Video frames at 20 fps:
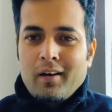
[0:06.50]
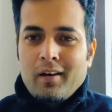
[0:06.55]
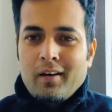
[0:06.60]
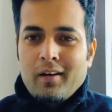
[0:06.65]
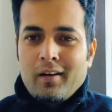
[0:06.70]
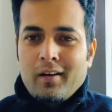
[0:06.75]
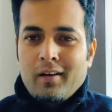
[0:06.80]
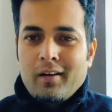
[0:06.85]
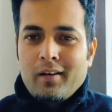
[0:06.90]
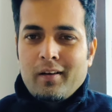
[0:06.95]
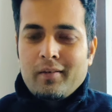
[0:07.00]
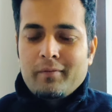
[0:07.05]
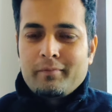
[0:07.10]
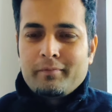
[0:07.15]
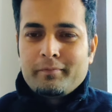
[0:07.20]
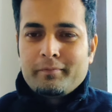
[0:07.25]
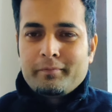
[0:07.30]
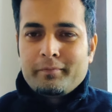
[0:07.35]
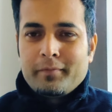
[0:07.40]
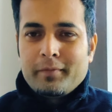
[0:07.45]
Uh,
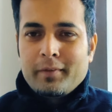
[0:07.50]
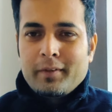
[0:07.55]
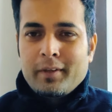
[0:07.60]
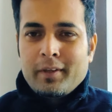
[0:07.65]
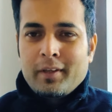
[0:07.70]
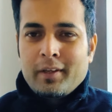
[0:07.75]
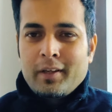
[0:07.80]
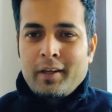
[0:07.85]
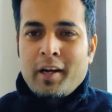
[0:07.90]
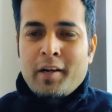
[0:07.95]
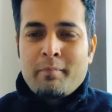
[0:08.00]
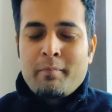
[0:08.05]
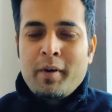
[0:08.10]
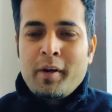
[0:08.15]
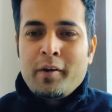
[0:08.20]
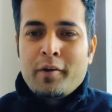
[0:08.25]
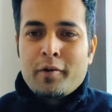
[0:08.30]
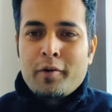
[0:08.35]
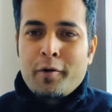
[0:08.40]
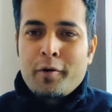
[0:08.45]
Let
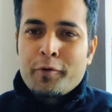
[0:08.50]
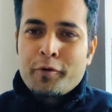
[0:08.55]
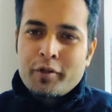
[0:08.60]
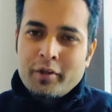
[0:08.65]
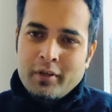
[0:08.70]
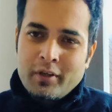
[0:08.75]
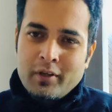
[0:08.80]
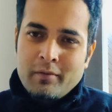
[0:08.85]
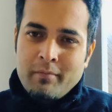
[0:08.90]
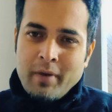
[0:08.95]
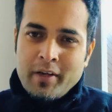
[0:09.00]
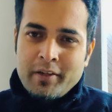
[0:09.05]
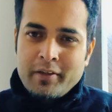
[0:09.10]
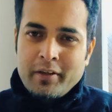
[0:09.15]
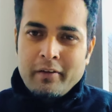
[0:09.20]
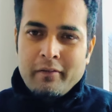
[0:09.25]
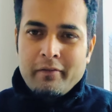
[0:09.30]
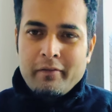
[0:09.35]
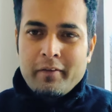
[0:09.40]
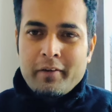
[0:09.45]
me introduce
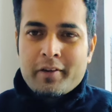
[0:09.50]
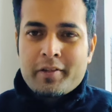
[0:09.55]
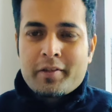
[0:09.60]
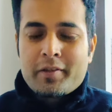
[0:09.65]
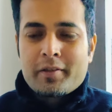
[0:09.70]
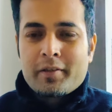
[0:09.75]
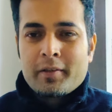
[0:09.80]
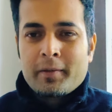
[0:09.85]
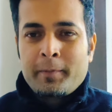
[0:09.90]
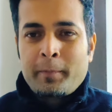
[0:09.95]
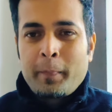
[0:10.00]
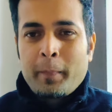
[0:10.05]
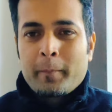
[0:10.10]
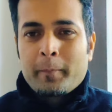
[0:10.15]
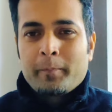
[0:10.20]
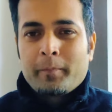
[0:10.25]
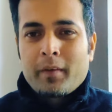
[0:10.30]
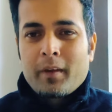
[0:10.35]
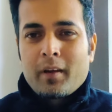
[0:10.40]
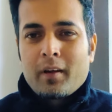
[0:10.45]
myself first.
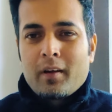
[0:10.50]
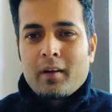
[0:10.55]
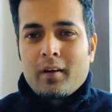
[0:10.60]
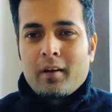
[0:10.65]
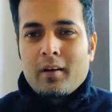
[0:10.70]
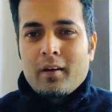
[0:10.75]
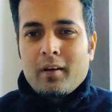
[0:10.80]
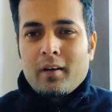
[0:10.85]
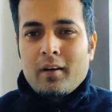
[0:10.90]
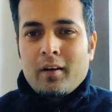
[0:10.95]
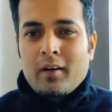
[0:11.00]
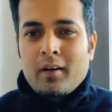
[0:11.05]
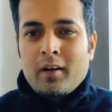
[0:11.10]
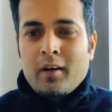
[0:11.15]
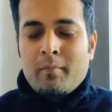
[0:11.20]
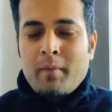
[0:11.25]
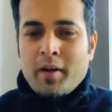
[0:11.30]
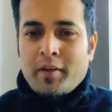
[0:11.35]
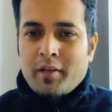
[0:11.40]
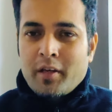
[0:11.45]

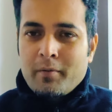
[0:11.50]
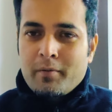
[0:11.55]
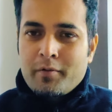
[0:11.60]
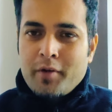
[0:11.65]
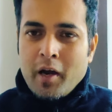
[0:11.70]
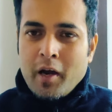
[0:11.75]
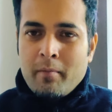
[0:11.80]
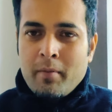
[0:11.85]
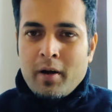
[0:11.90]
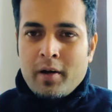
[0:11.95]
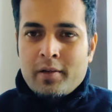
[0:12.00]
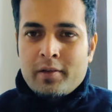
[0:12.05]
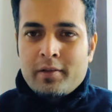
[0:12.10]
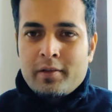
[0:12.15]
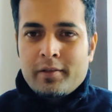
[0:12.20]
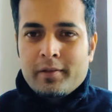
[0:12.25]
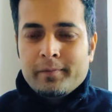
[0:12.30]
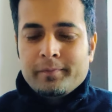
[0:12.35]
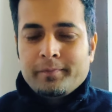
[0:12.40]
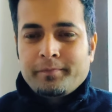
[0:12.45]
Myself
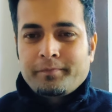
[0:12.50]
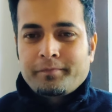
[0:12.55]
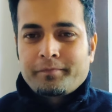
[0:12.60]
Shahbaz.